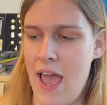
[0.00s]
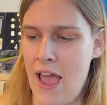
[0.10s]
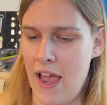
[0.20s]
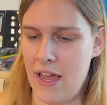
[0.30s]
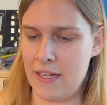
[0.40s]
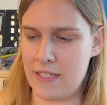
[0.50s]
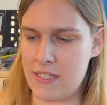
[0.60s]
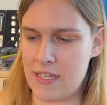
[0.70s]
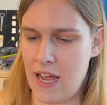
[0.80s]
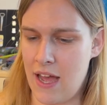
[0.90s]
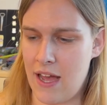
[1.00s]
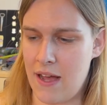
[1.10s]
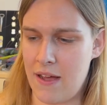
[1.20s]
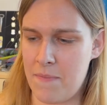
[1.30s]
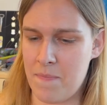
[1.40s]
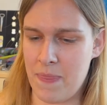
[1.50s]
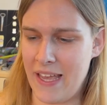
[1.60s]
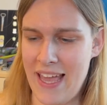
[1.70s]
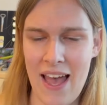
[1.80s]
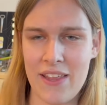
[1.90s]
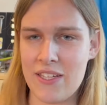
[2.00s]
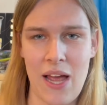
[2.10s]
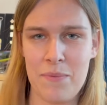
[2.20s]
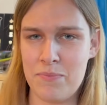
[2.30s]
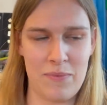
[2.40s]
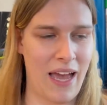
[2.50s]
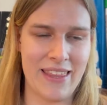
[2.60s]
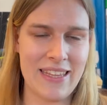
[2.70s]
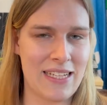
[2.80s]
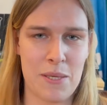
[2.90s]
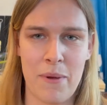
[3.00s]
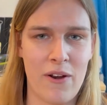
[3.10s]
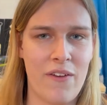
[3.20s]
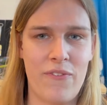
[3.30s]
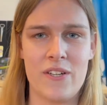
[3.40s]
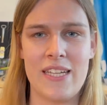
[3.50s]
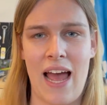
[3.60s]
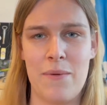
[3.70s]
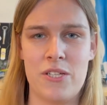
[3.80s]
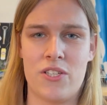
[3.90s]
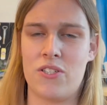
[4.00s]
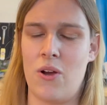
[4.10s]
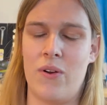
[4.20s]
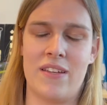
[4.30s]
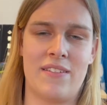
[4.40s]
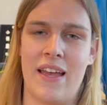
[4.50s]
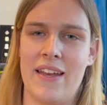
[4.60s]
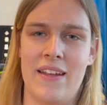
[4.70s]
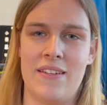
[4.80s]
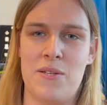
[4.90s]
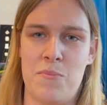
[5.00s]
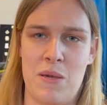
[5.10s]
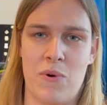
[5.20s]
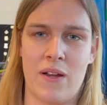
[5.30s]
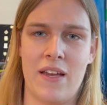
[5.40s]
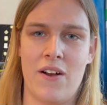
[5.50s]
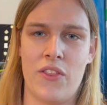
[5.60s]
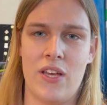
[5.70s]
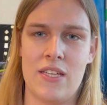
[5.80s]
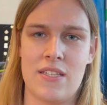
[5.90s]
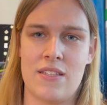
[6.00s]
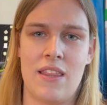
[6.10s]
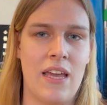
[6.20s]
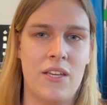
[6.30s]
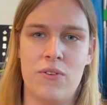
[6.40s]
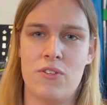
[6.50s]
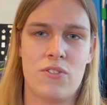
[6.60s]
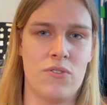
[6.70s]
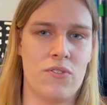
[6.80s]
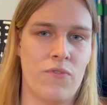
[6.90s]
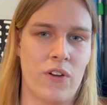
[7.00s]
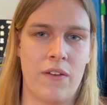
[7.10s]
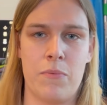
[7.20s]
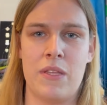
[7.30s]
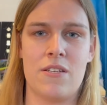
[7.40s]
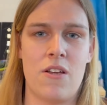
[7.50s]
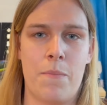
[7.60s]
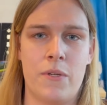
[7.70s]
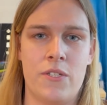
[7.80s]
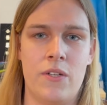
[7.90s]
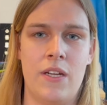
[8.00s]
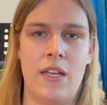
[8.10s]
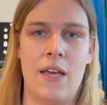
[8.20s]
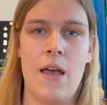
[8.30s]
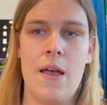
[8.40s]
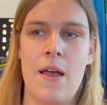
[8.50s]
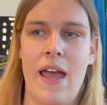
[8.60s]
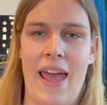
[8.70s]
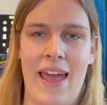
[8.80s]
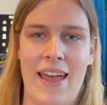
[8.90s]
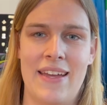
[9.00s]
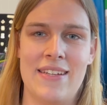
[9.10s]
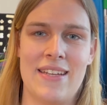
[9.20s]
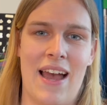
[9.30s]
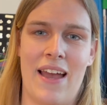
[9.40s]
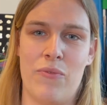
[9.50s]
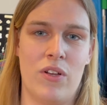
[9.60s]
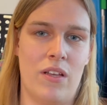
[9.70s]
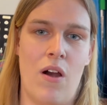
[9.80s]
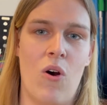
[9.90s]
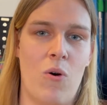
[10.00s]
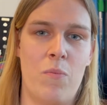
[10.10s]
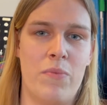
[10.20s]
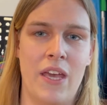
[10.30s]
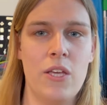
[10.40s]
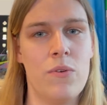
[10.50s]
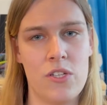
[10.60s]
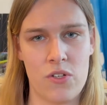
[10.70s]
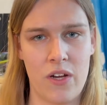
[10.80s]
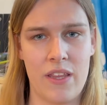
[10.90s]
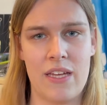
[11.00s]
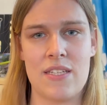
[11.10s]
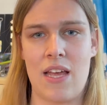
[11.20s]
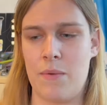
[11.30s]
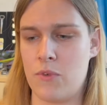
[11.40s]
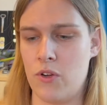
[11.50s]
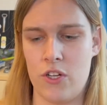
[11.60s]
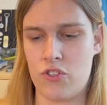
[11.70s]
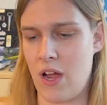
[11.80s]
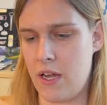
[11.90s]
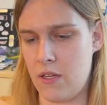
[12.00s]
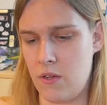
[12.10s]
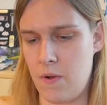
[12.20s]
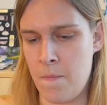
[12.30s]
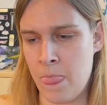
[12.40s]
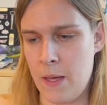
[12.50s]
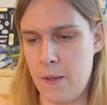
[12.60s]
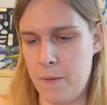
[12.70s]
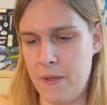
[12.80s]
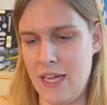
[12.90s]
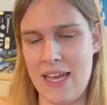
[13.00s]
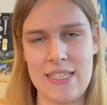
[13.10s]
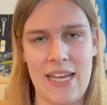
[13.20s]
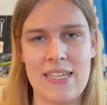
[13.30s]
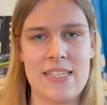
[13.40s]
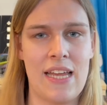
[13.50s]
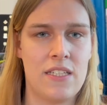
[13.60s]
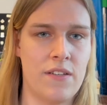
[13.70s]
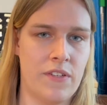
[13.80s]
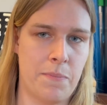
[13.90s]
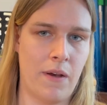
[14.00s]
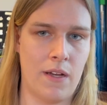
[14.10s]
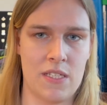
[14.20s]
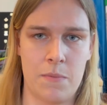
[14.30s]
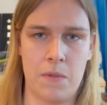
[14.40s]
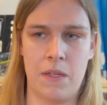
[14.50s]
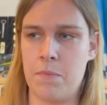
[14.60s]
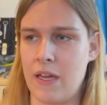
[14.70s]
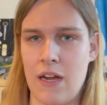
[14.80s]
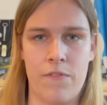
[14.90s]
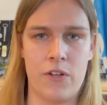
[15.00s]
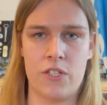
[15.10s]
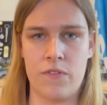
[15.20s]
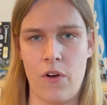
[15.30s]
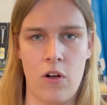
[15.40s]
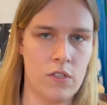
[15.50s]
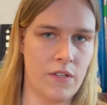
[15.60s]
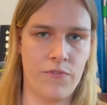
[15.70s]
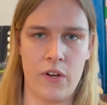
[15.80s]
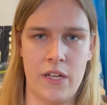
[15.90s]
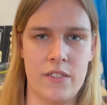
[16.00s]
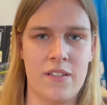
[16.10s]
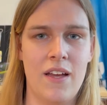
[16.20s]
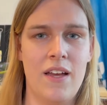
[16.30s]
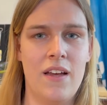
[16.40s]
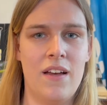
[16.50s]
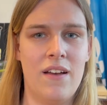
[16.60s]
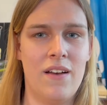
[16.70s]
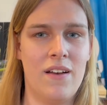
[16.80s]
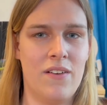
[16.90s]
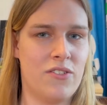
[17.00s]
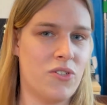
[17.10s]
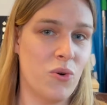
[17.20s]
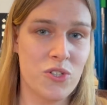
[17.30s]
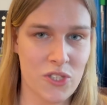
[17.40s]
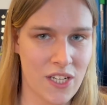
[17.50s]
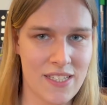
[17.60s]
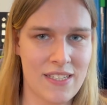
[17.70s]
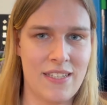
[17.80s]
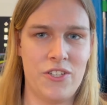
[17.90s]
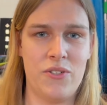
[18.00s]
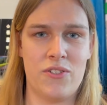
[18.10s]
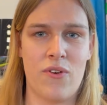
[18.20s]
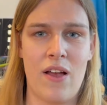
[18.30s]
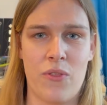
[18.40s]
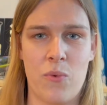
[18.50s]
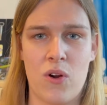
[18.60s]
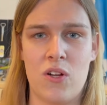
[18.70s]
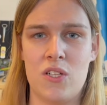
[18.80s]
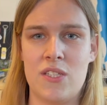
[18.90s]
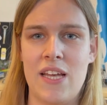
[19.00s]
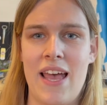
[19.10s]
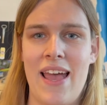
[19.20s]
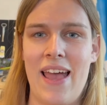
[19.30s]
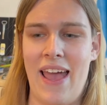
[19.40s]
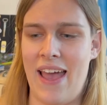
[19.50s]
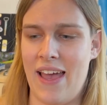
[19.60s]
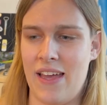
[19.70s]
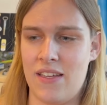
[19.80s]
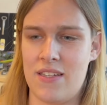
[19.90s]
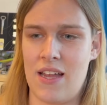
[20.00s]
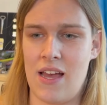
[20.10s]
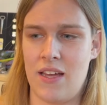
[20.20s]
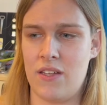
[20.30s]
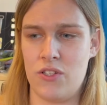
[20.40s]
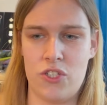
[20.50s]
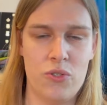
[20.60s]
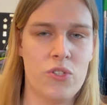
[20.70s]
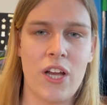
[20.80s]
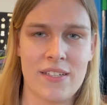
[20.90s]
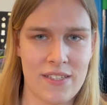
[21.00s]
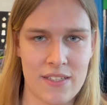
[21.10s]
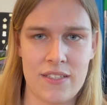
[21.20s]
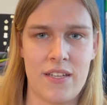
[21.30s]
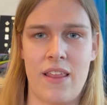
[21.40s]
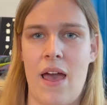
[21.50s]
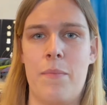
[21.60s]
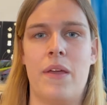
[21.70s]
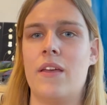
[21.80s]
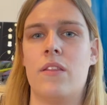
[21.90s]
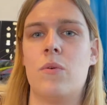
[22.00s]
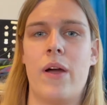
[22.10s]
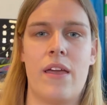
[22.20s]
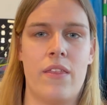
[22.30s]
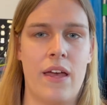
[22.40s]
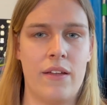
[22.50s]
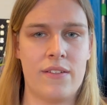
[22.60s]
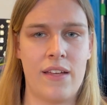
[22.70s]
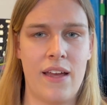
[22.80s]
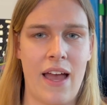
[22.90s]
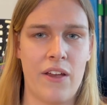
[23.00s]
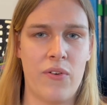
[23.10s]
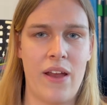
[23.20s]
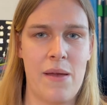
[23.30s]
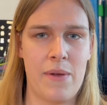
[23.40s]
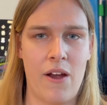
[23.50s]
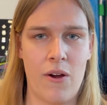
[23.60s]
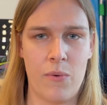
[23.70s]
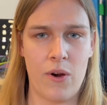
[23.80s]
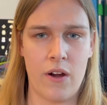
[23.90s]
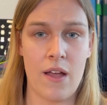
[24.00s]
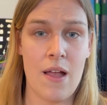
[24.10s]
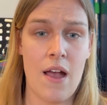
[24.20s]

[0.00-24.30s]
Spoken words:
And I think that's about it for today. I'm just so excited to be working on this. Thank you to Susan for giving me this opportunity. And I really hope that you enjoy this. I'm going to try to be as extensive as possible in my coverage of all different social justice issues around the world, and do justice to them in the way that I create my artwork.